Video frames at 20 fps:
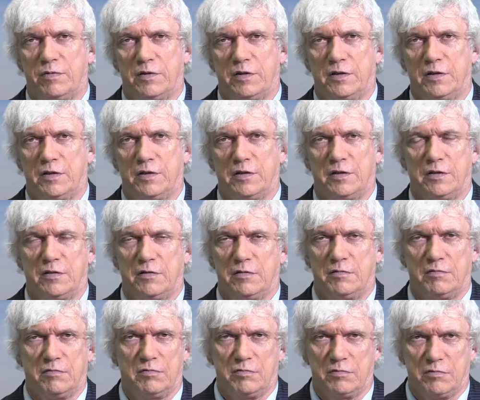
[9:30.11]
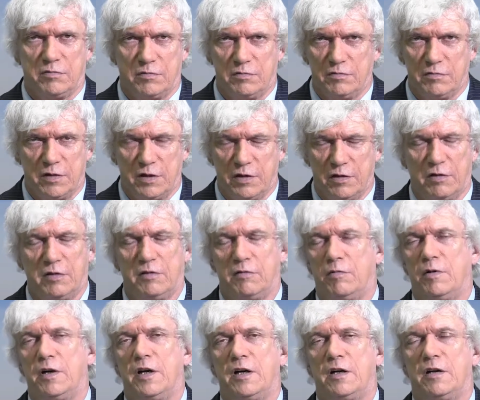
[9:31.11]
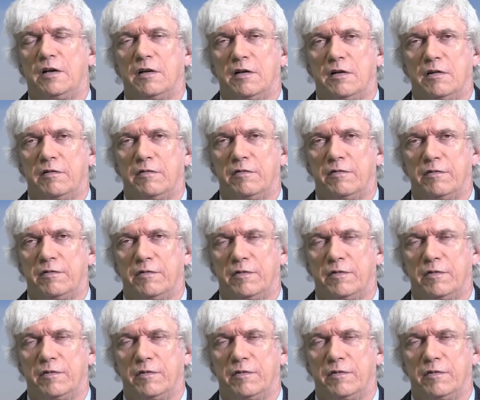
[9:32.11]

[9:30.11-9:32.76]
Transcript: are not aware of